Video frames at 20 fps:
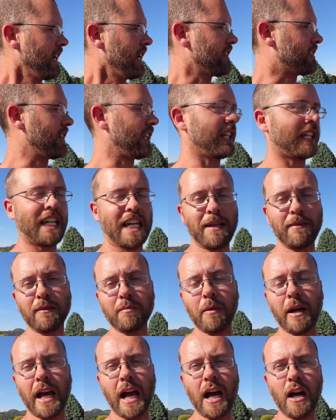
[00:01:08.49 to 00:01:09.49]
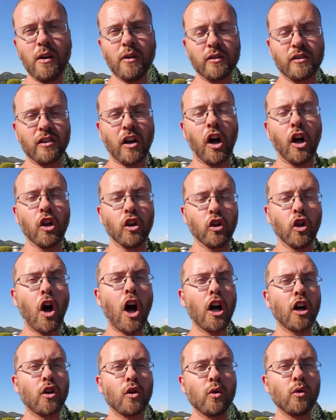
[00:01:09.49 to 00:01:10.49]
is that it keeps my house a
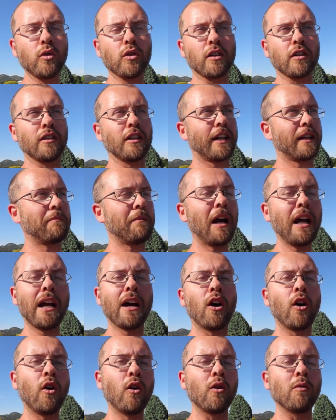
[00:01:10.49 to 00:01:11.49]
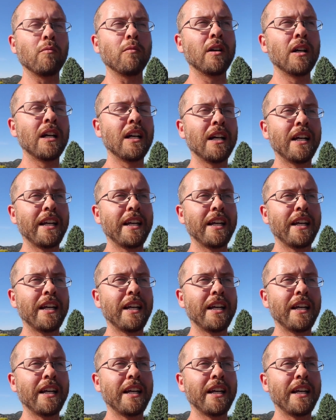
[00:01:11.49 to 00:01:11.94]
lot cooler like my home